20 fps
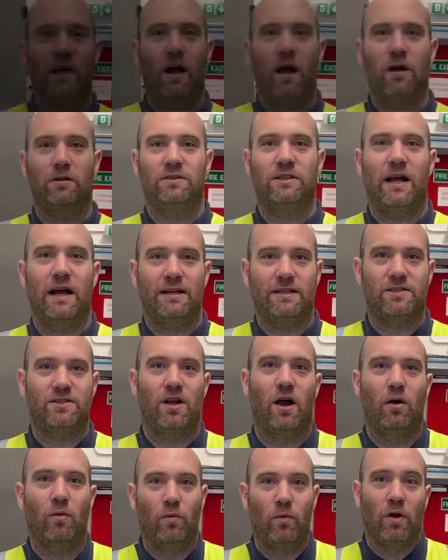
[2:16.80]
Okay,
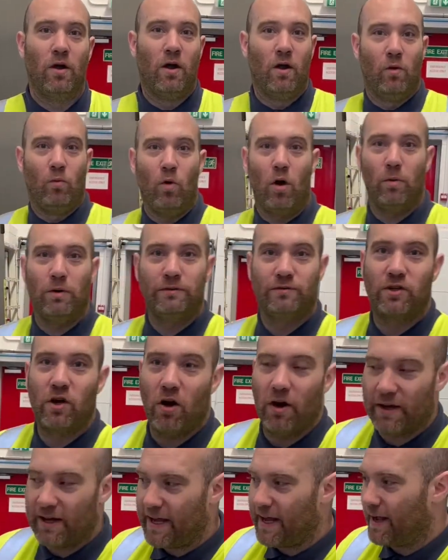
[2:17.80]
so what we've
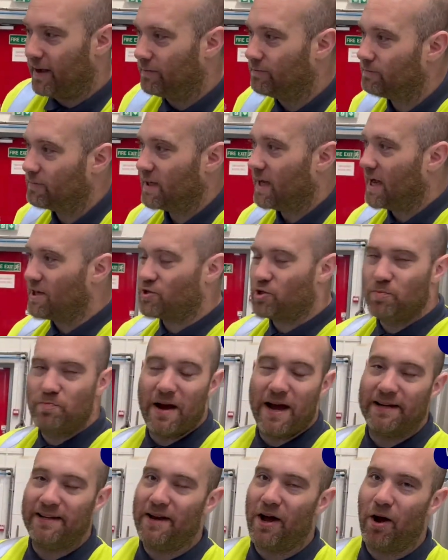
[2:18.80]
got here, as you
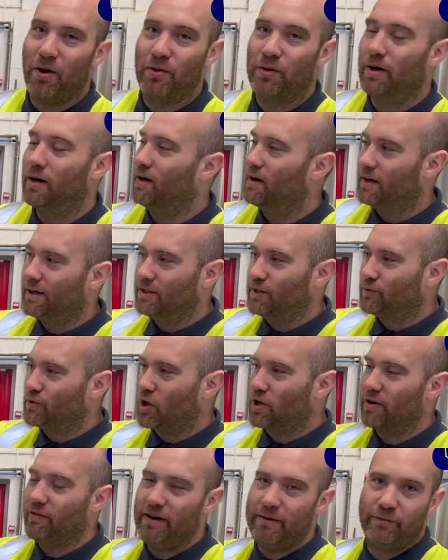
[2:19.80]
may know, you've
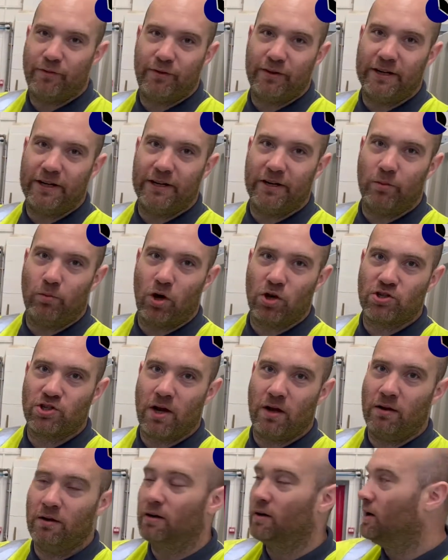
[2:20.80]
got your in feed of the washer,
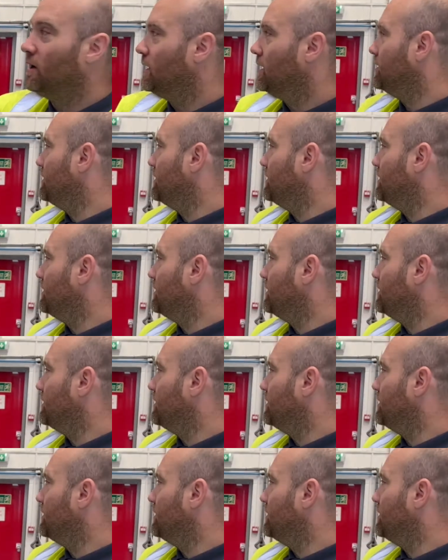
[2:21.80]
and